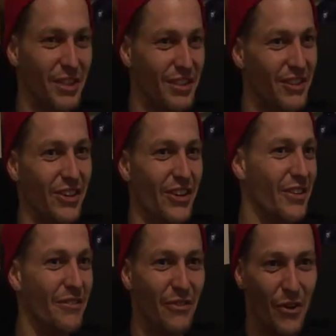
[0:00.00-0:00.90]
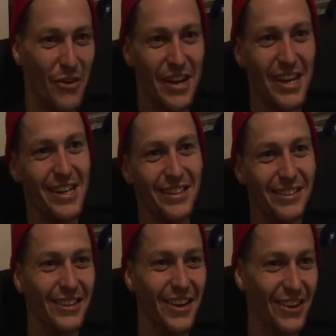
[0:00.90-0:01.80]
kids learned in 4
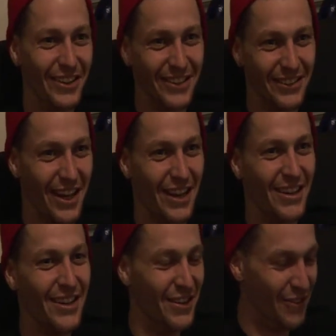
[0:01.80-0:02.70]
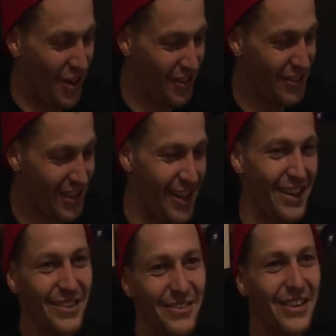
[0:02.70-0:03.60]
days, you know, and it's like, what the
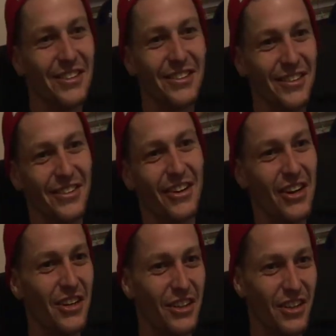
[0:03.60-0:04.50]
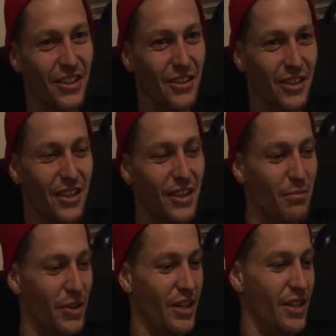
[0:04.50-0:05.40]
hell am I doing wrong, you know?
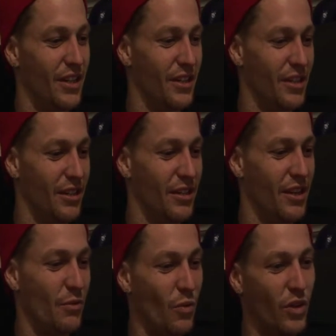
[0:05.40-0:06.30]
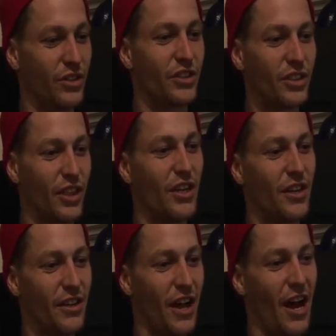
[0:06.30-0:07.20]
But then once
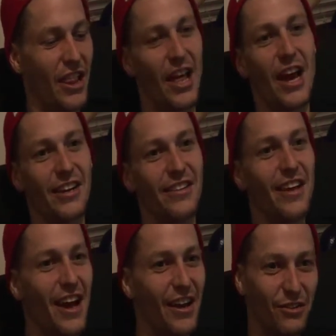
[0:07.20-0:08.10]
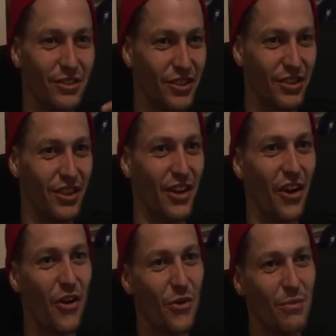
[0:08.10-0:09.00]
I landed that, it was just like,
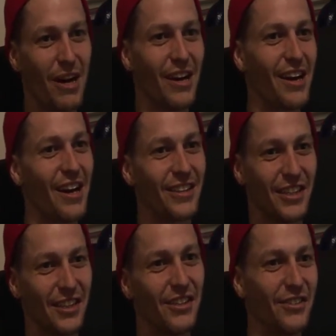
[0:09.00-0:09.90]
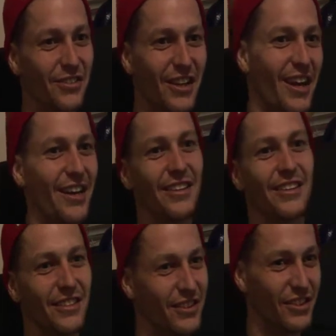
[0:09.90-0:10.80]
oh my gosh, I can do that, and
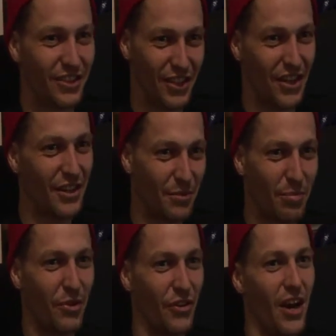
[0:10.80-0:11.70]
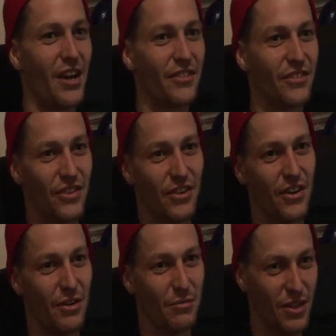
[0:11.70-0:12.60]
then just like progressed, you know
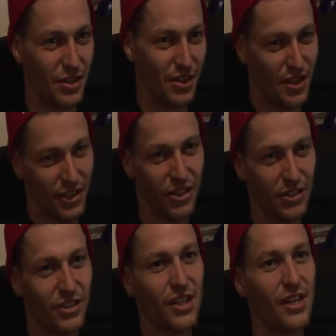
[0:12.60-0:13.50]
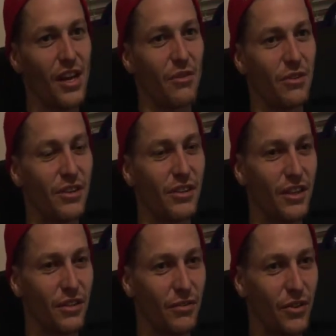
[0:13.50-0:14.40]
what I mean? So I'd say, yeah, within
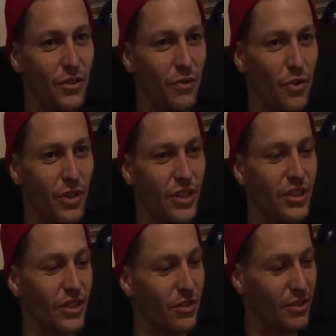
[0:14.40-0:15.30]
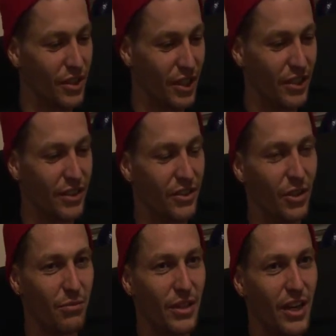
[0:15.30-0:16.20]
like the first 4 years, I was like
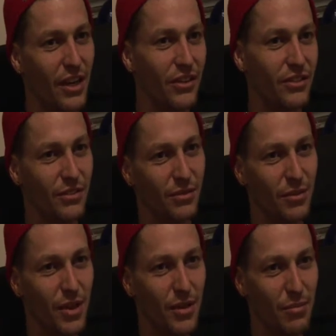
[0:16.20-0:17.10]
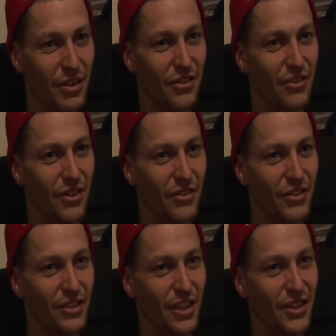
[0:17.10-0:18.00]
jumping down big
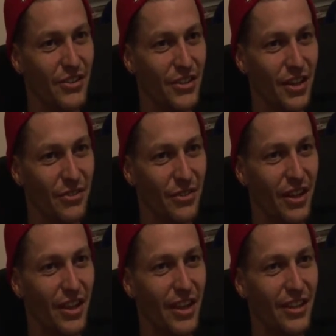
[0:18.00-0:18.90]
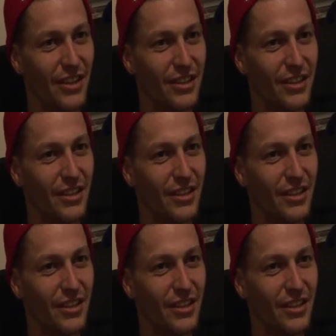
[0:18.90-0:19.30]
stuff because I knew that's what I liked.